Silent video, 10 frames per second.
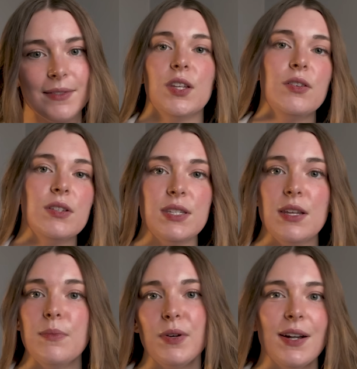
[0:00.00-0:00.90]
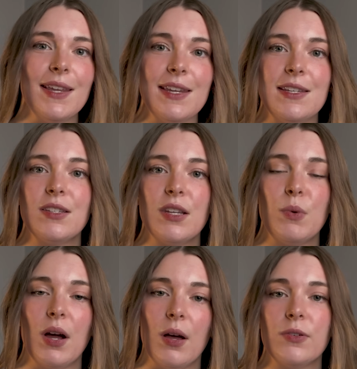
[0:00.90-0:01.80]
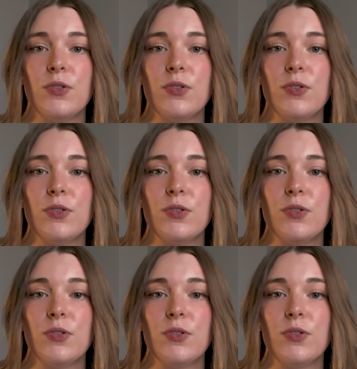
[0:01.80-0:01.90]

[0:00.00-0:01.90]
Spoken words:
You can see pretty easily what other